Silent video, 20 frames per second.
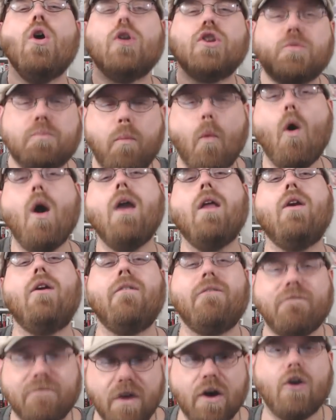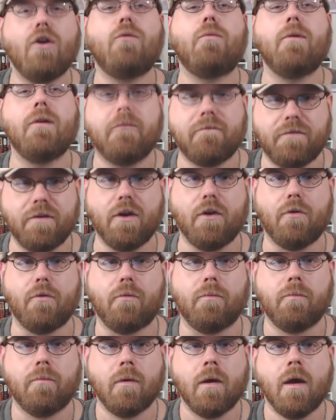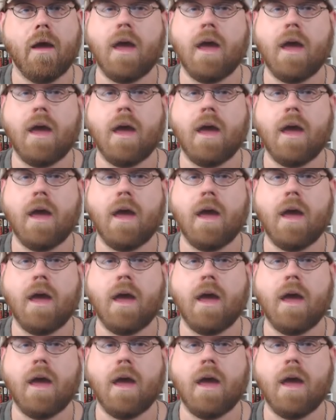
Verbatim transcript: spoiler-filled review.